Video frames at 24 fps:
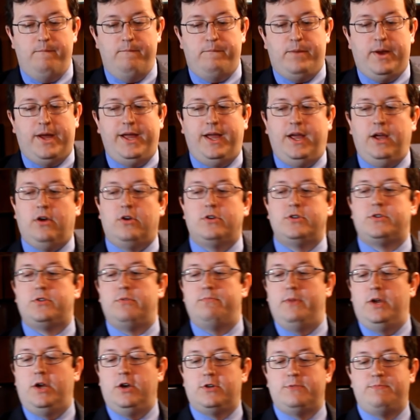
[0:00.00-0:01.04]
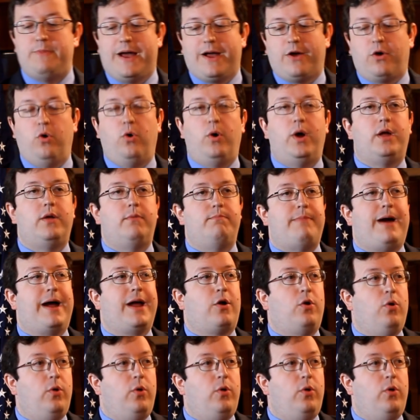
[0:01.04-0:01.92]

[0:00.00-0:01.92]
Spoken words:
But here's my